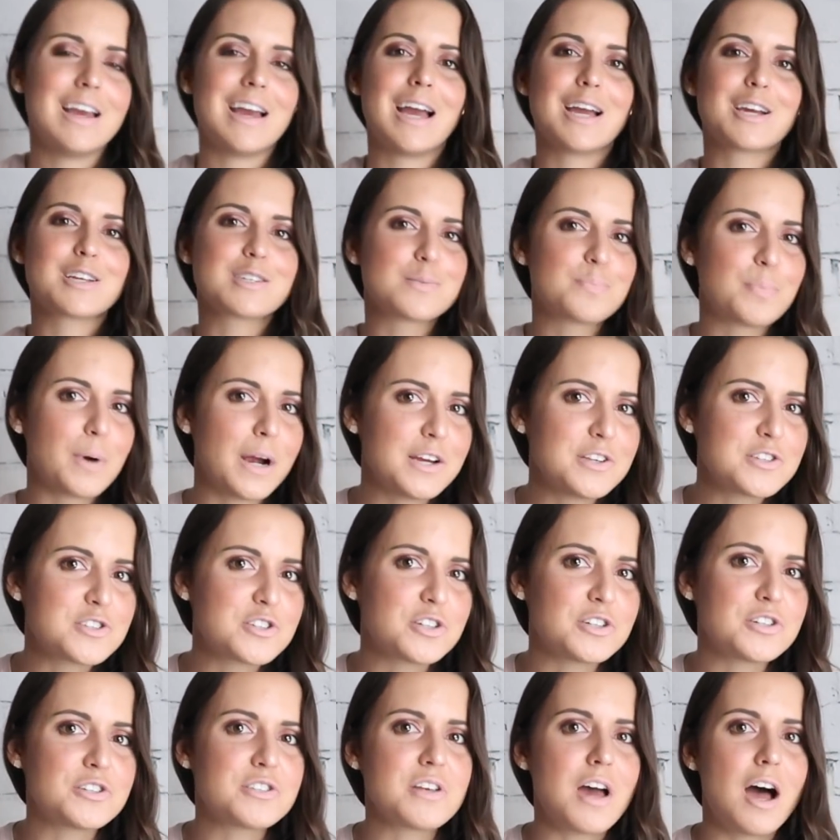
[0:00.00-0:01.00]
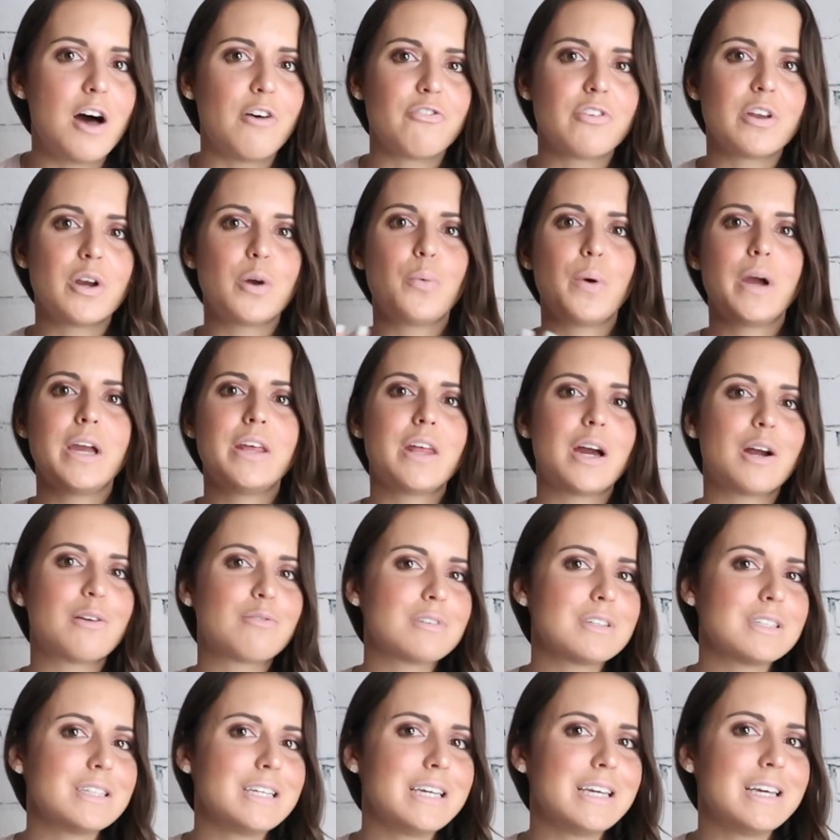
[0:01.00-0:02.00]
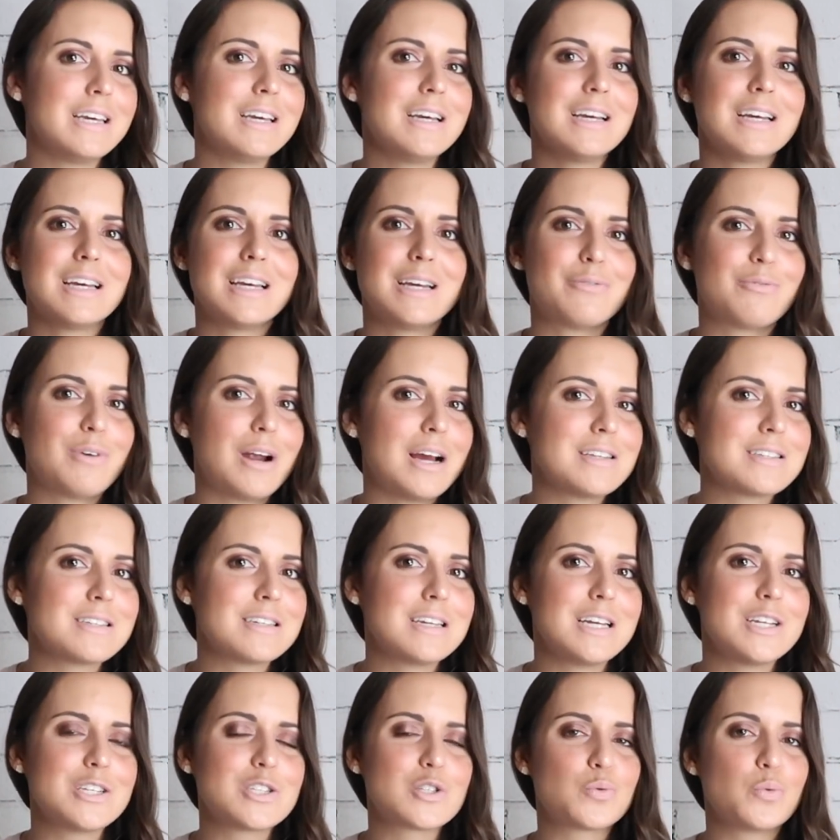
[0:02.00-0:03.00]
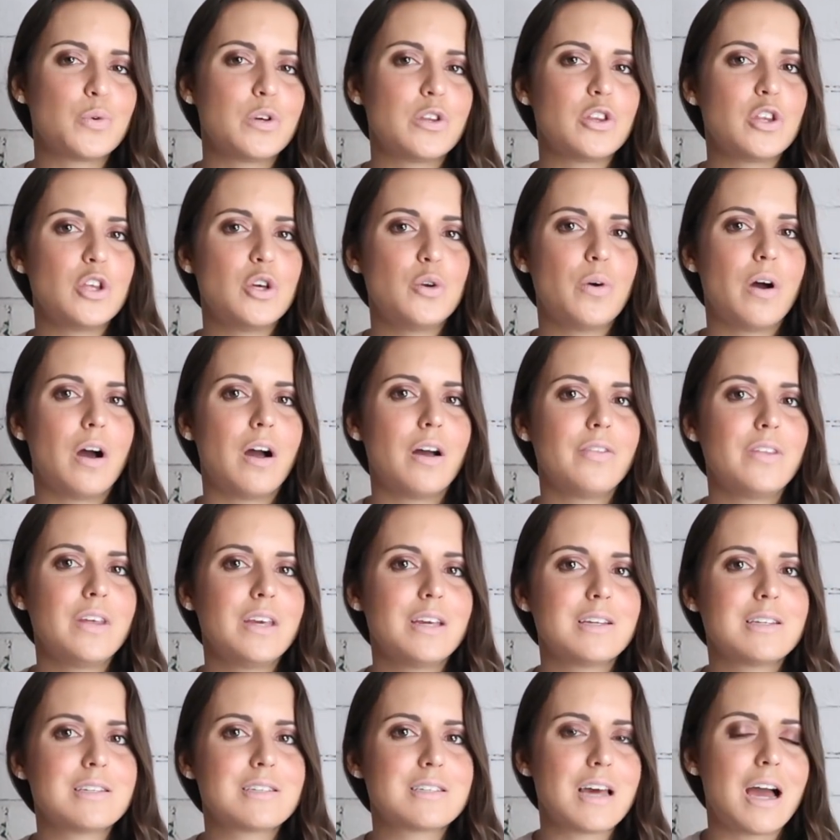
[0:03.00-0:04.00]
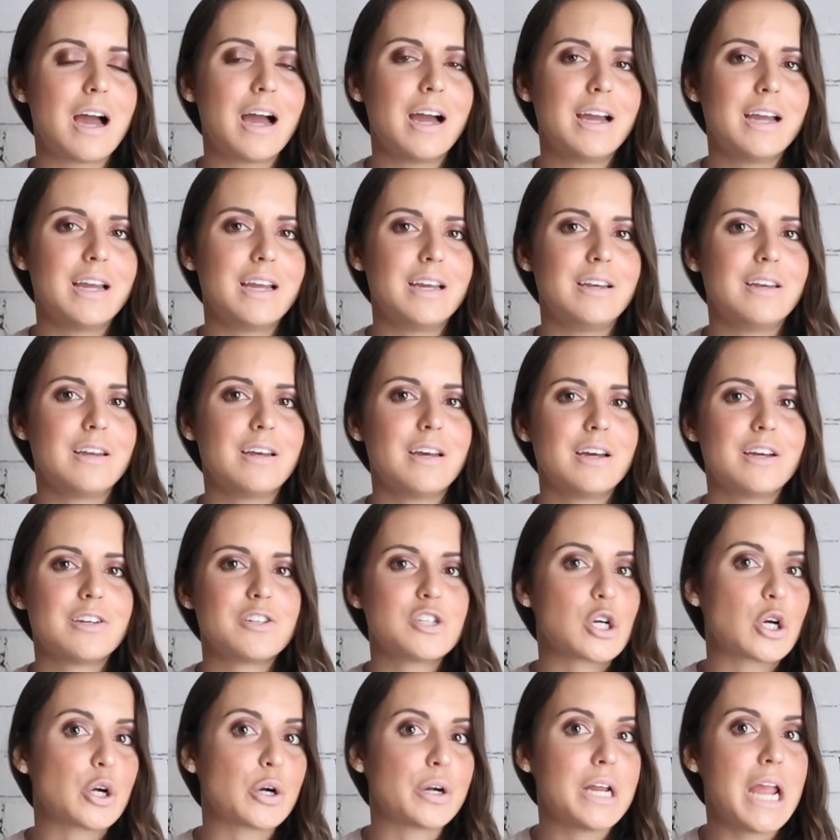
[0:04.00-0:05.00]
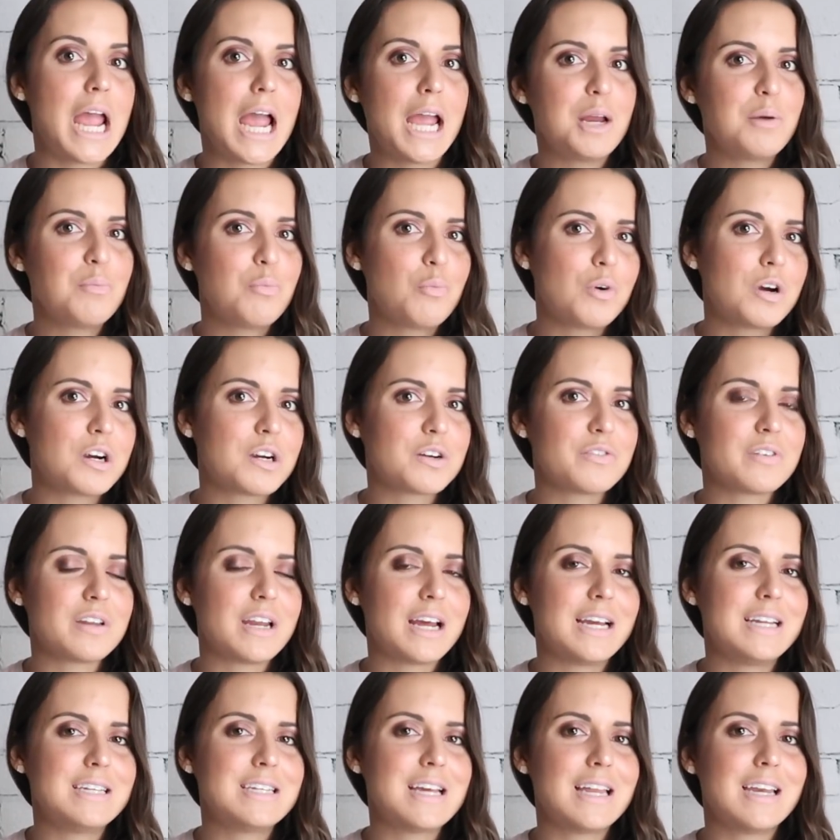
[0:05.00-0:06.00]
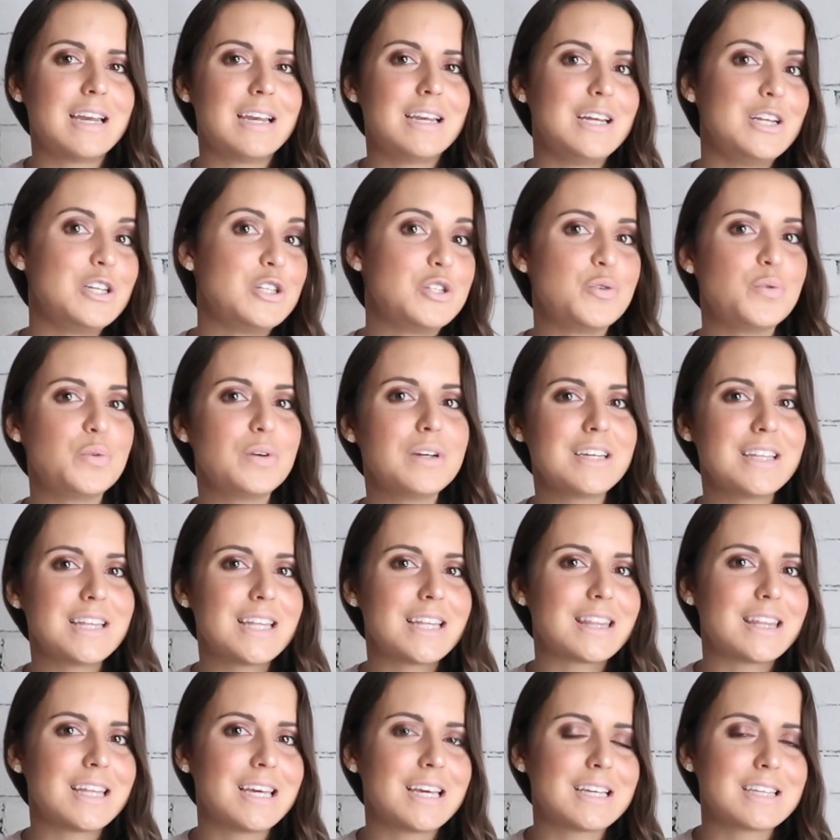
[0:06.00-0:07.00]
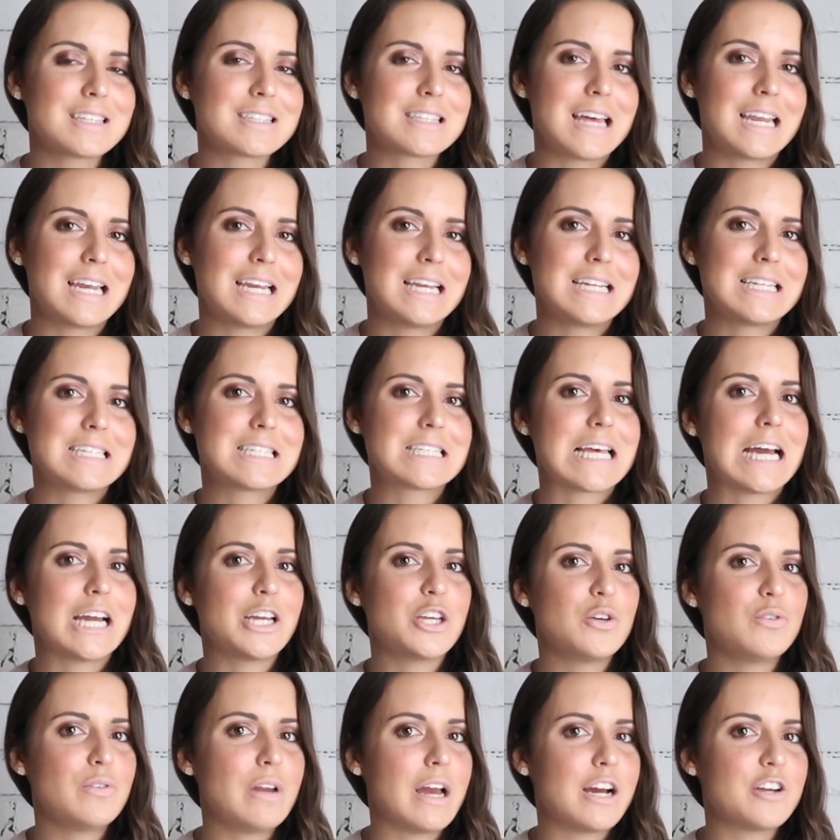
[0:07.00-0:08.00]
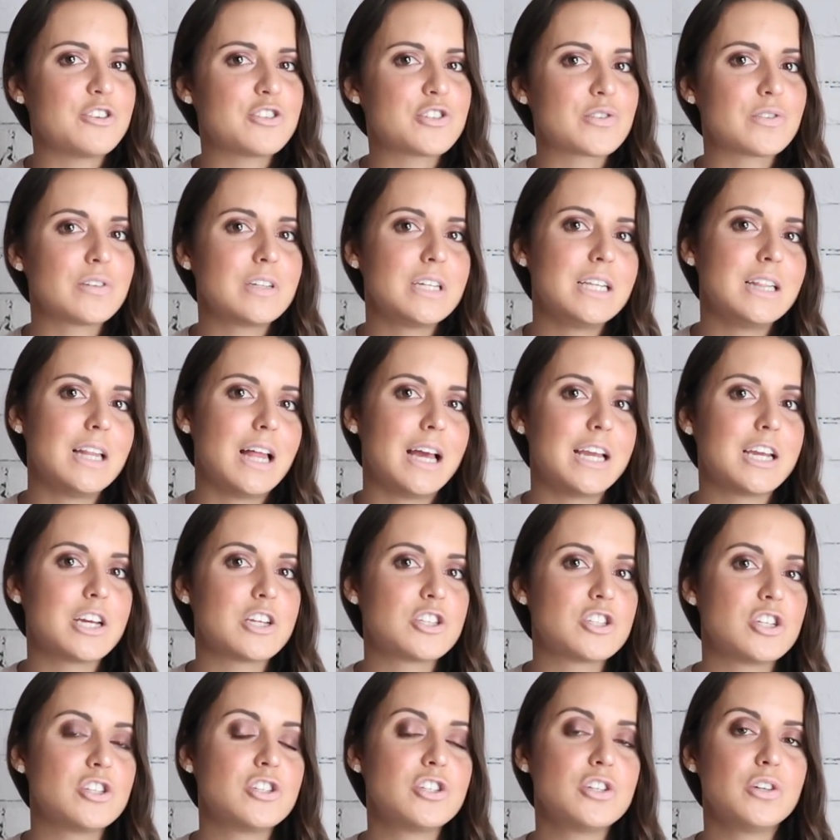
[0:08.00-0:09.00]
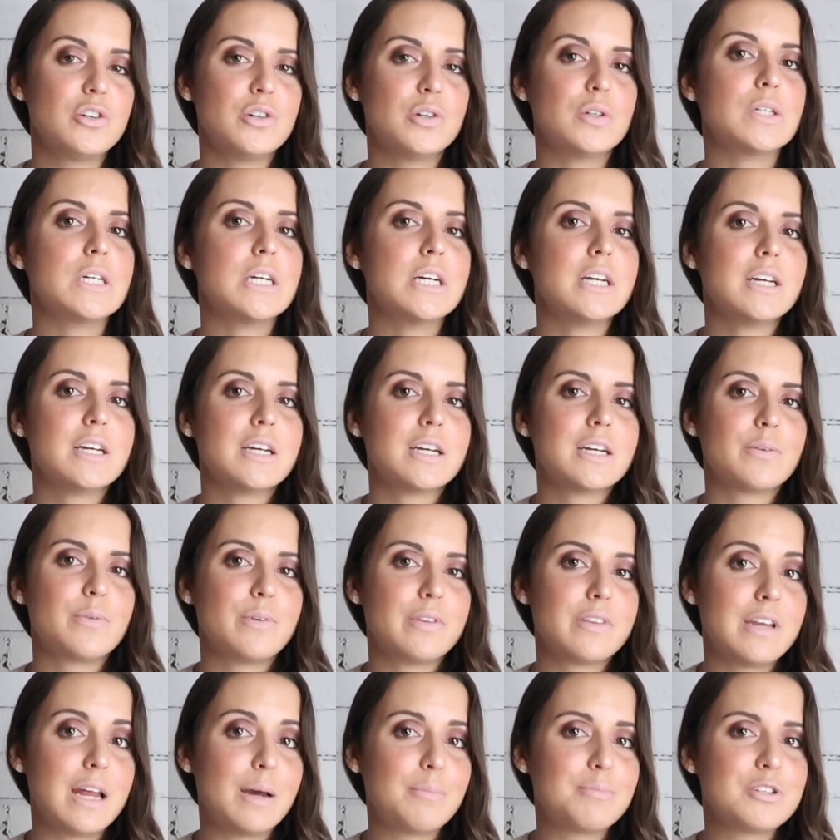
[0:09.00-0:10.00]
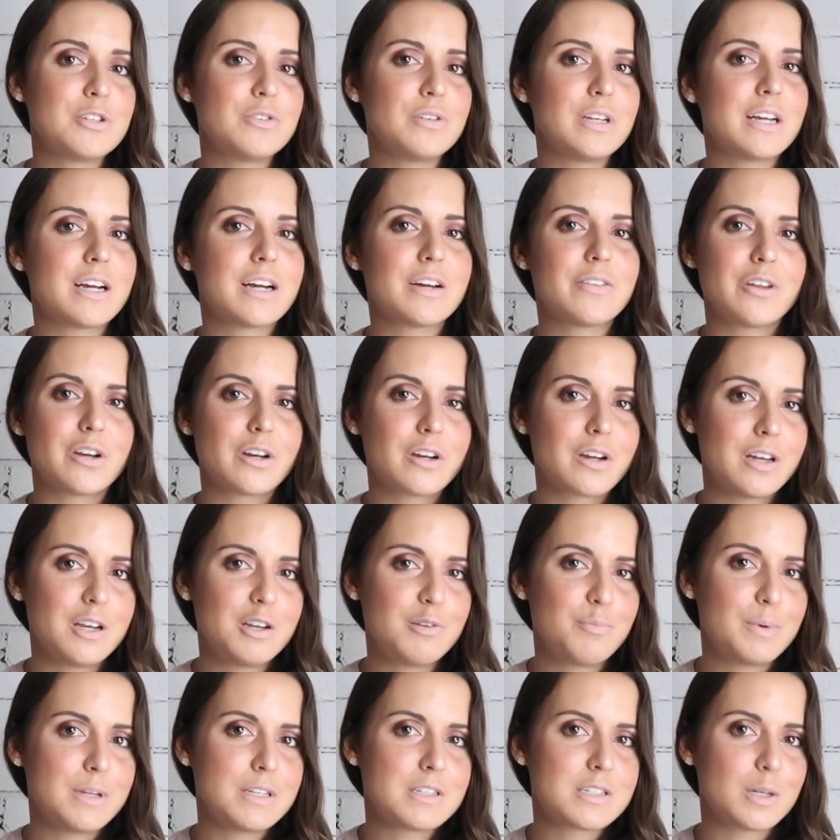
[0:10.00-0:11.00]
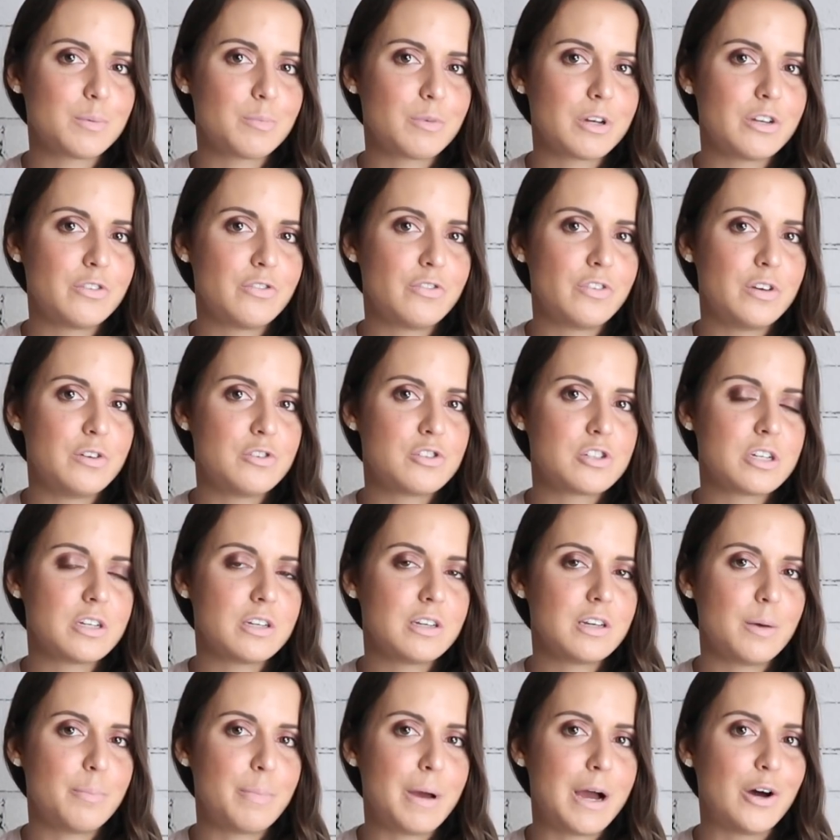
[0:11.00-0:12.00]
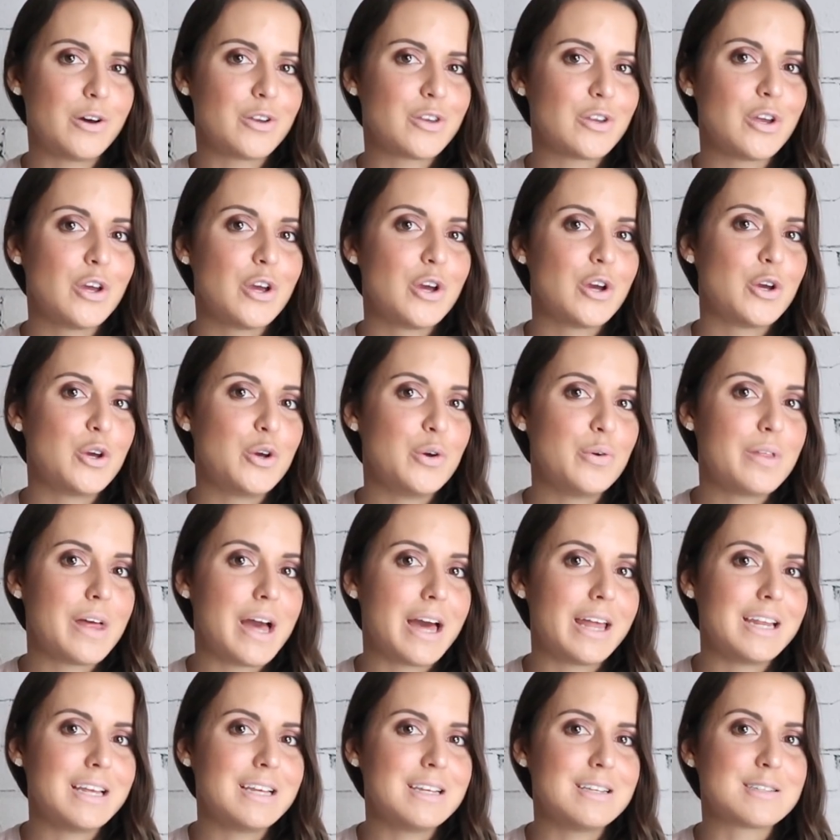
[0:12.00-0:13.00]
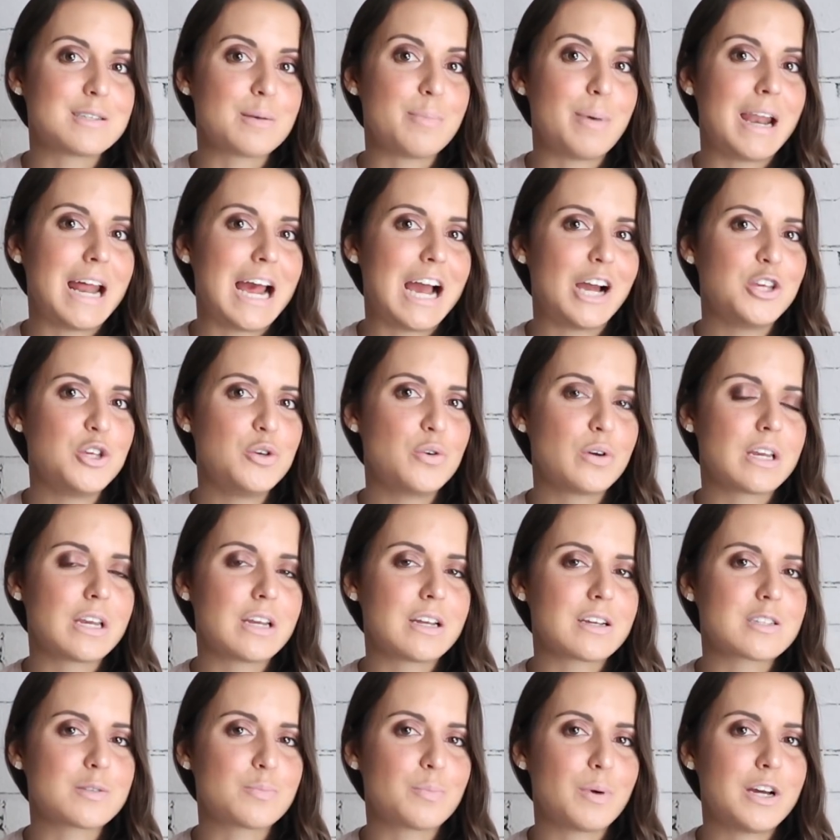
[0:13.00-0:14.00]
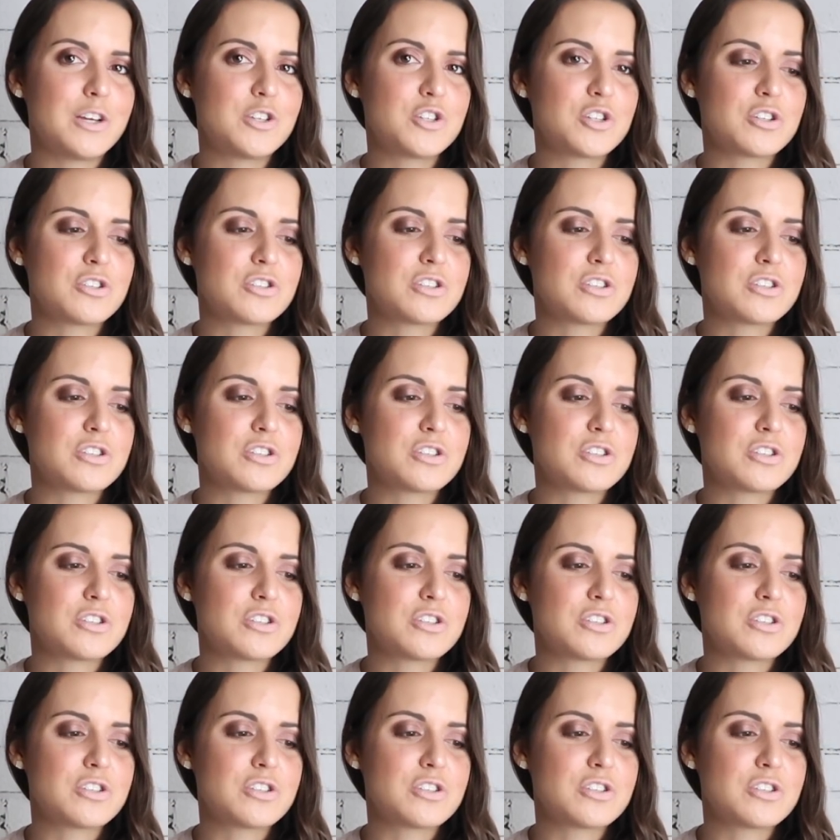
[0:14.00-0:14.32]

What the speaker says: express yourself in a way that really resonates with you on the inside, to create more of an identity doing the things that it is that you naturally like to do. With Neptune here, there could have been some confusion about who that is, about how you can express